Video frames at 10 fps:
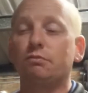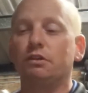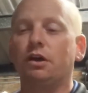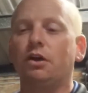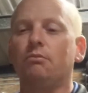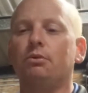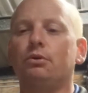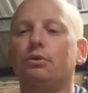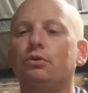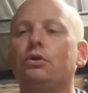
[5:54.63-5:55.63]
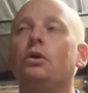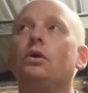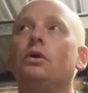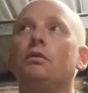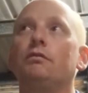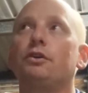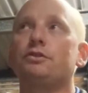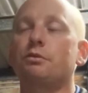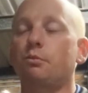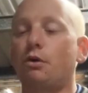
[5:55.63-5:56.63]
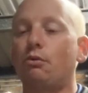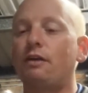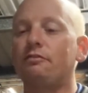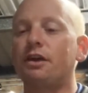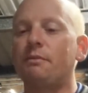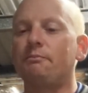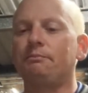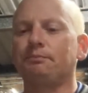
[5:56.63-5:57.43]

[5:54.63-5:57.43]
with the homebrew version of my rough nut,